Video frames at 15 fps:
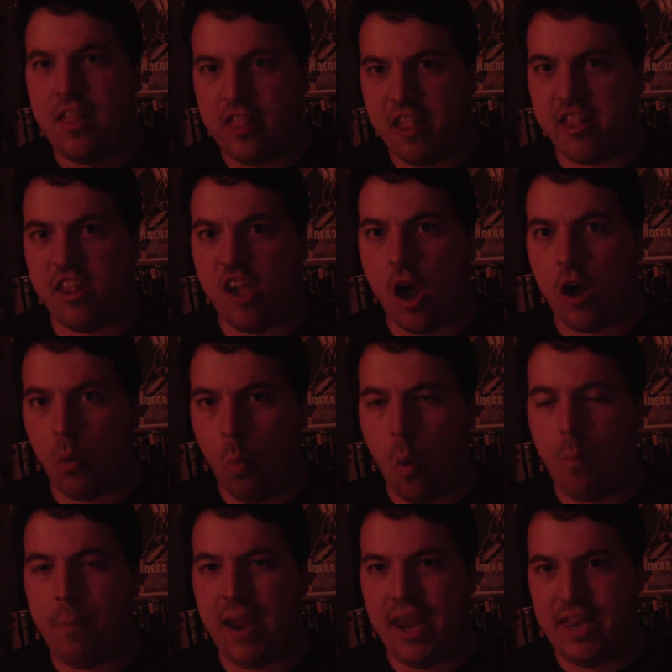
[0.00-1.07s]
this young
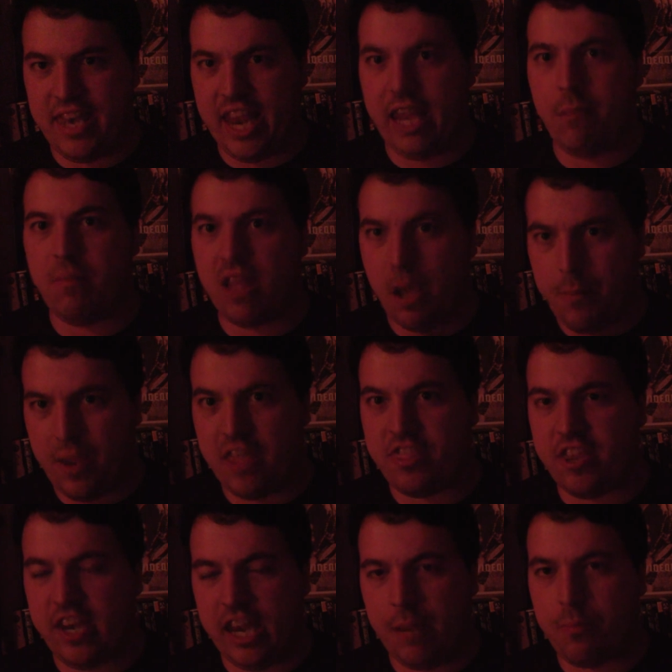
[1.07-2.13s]
woman named
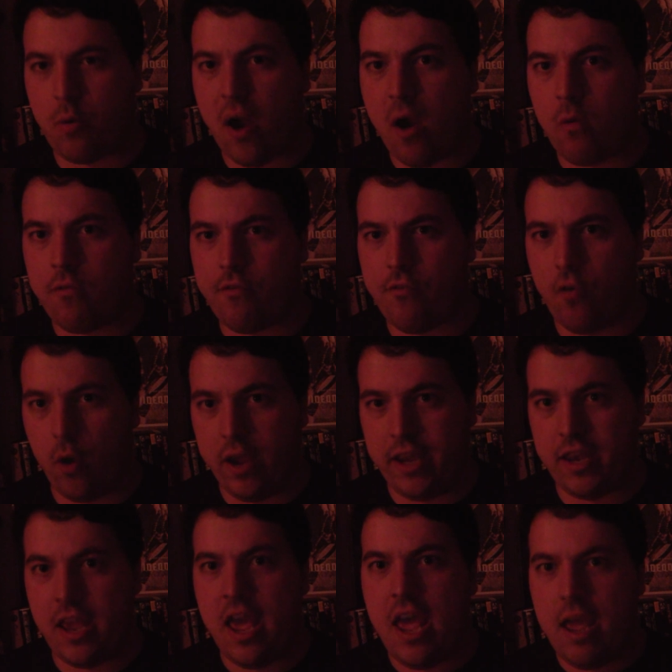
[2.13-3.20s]
Epiphany
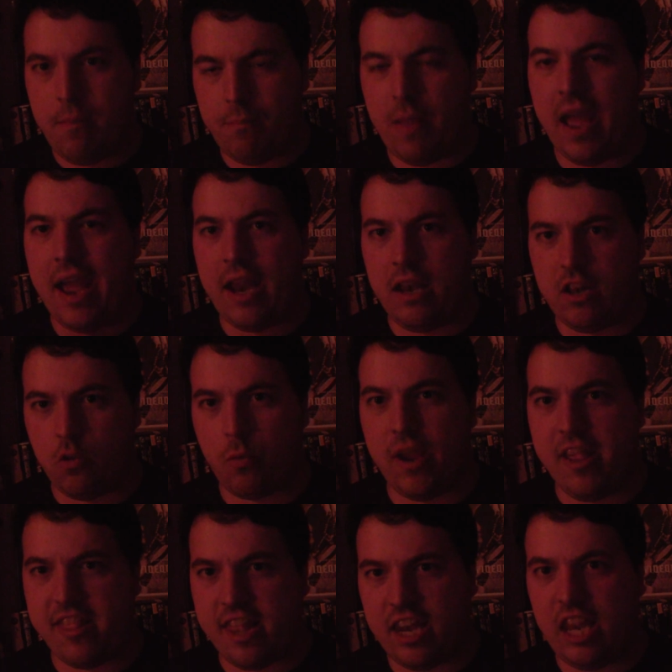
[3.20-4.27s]
Proudfoot, and the
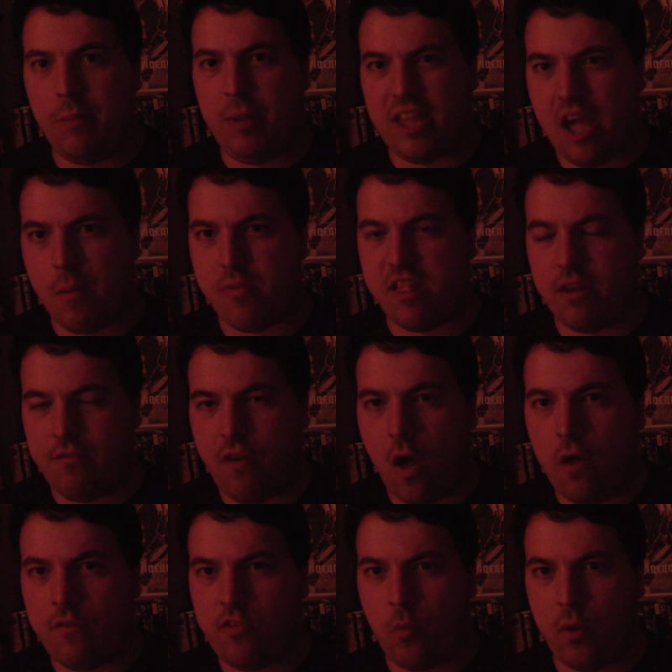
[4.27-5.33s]
reason he becomes
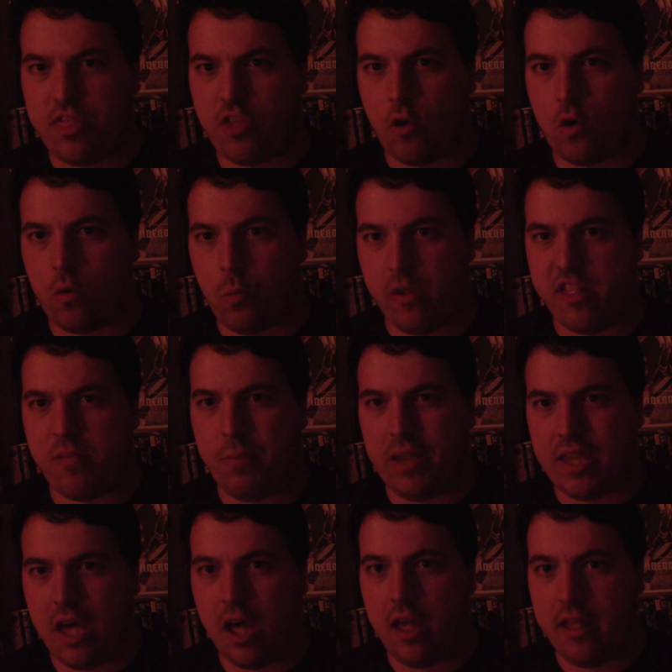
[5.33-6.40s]
involved with her was
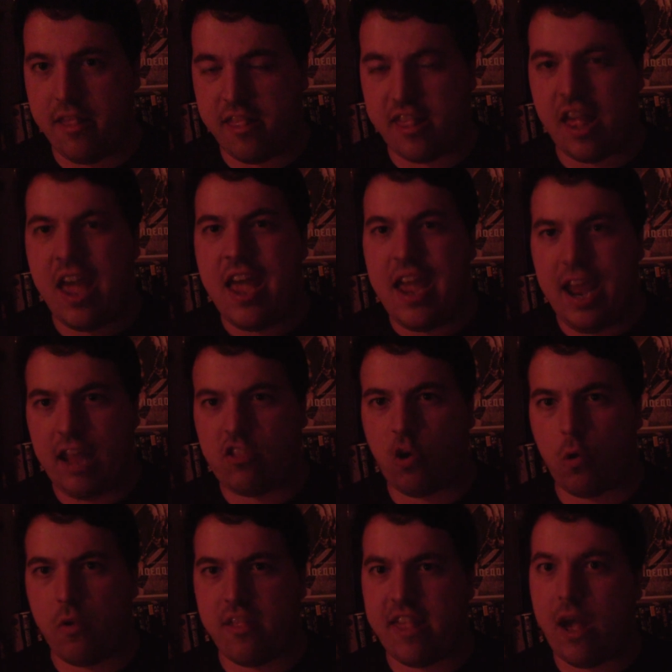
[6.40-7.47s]
because it
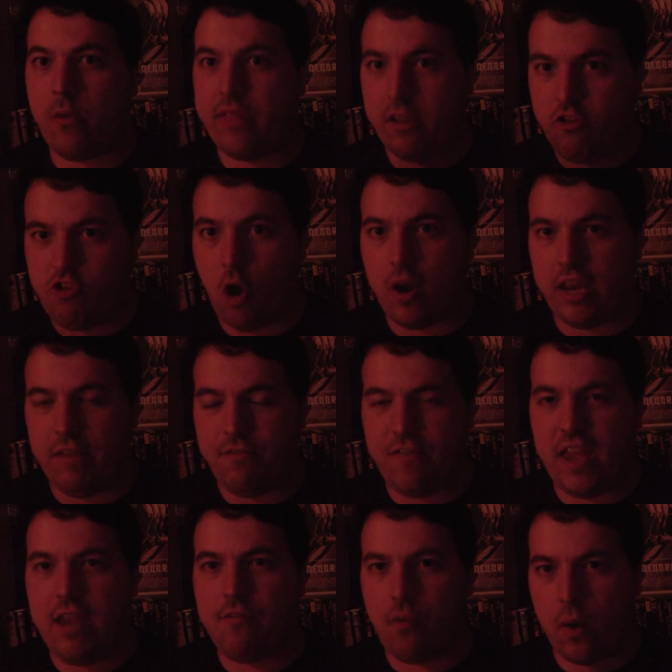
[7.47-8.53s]
turns out that Johnny
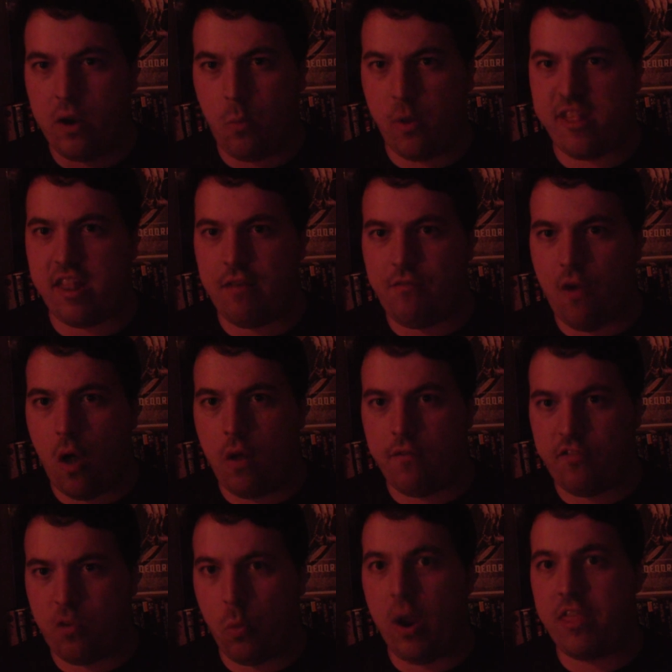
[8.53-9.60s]
Favorite was
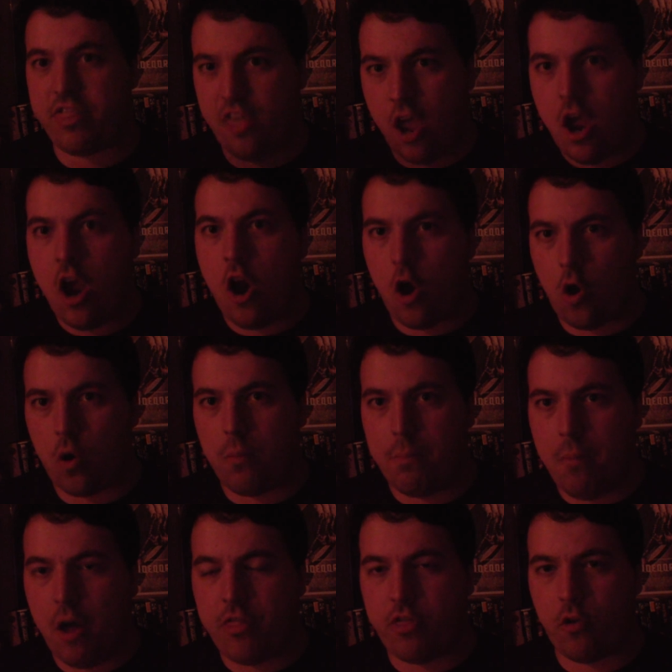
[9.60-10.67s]
involved with her
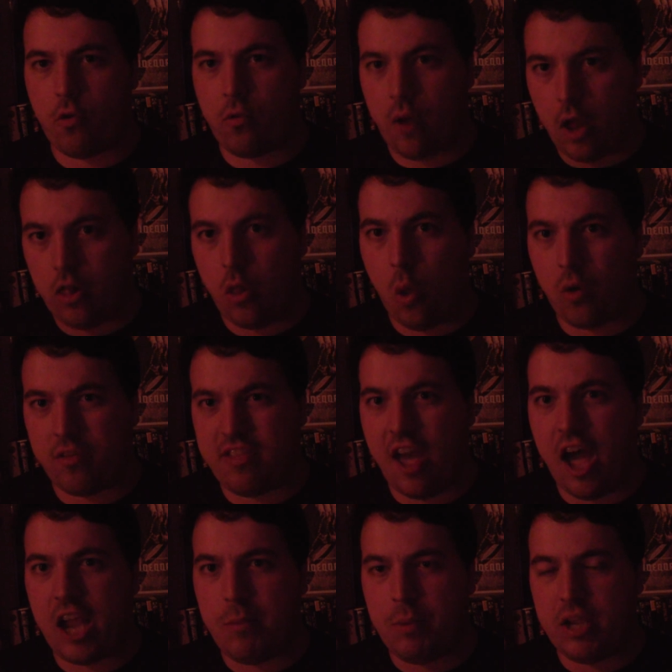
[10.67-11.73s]
mother a long
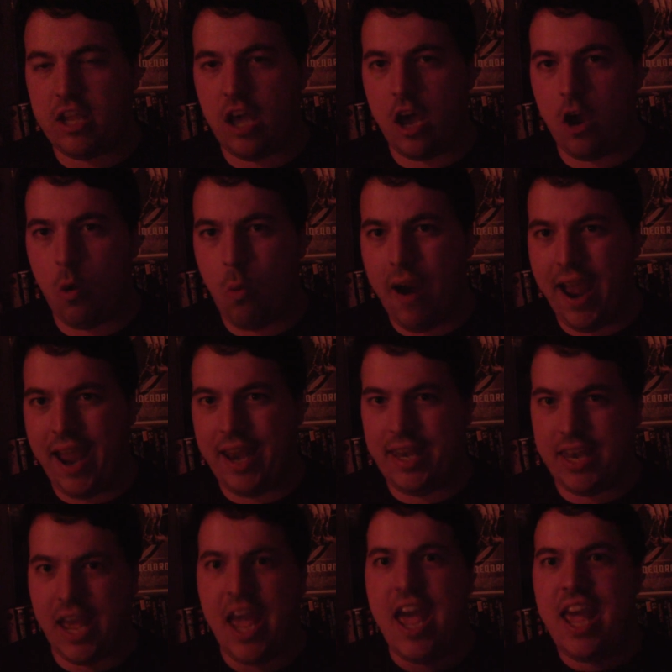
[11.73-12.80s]
time ago,
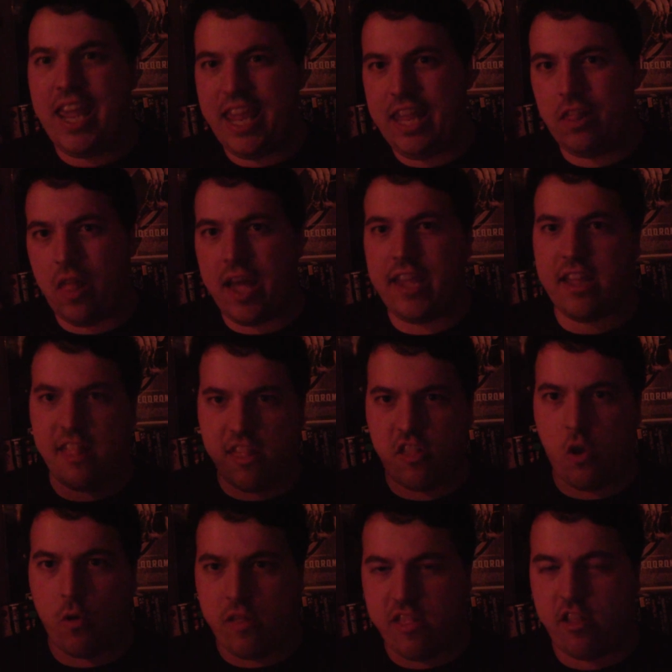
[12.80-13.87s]
and he, like,
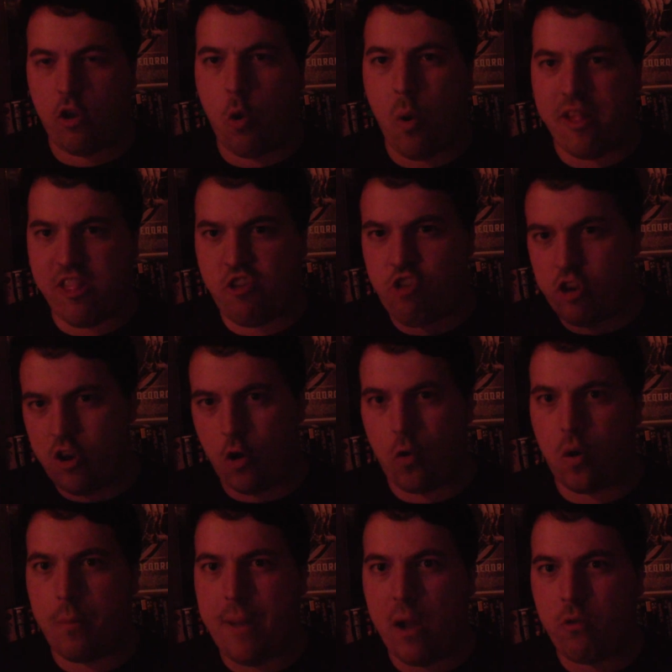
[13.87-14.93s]
starts to question
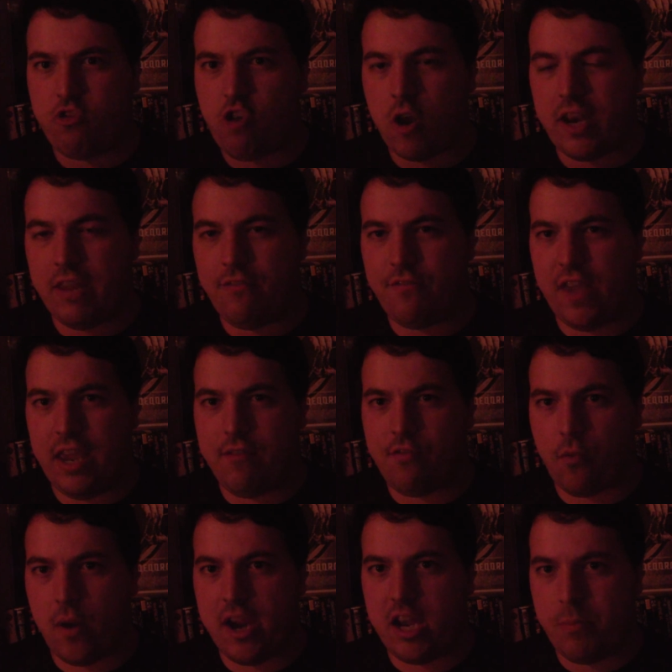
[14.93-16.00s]
her about Johnny
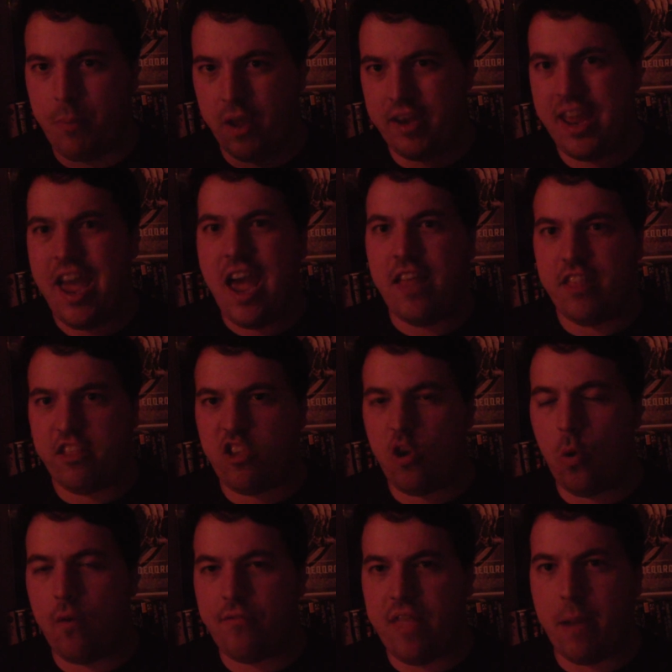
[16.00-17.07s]
Favorite, but the
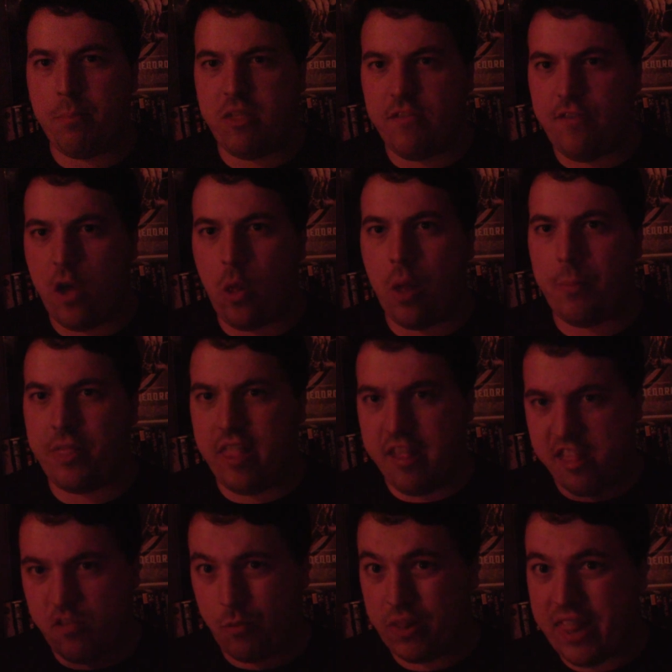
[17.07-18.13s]
two of them develop
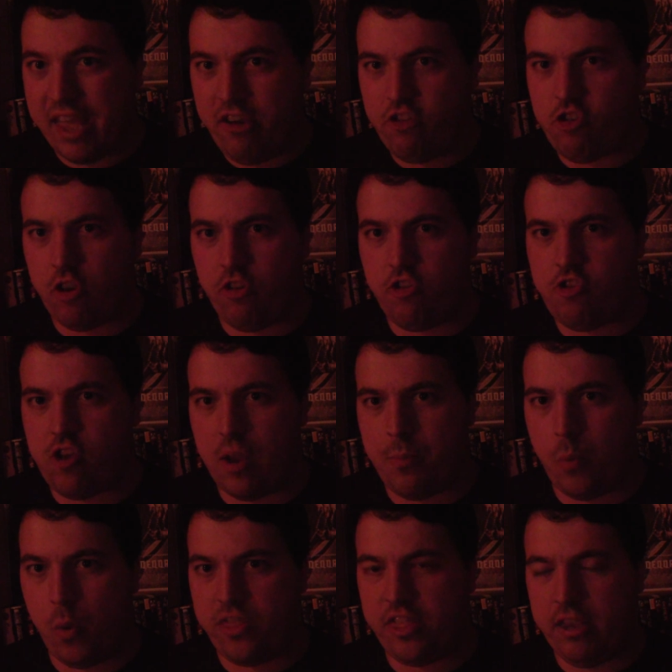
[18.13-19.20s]
this
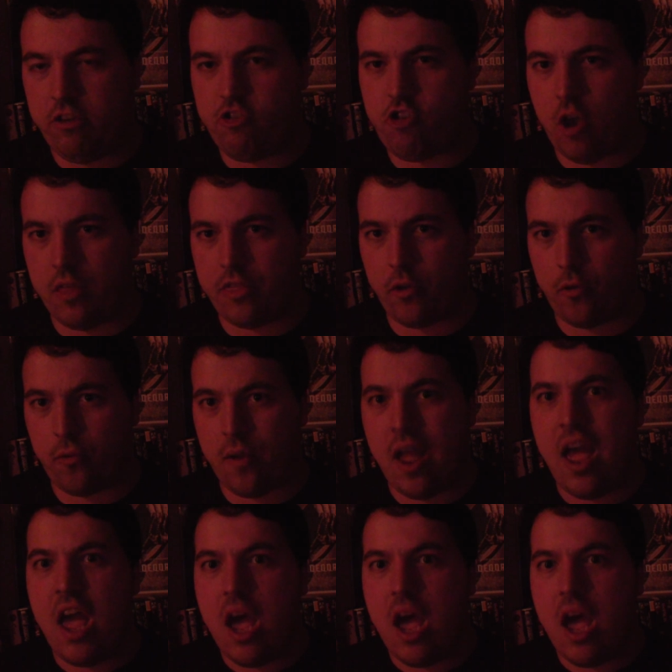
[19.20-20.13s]
relationship with each other.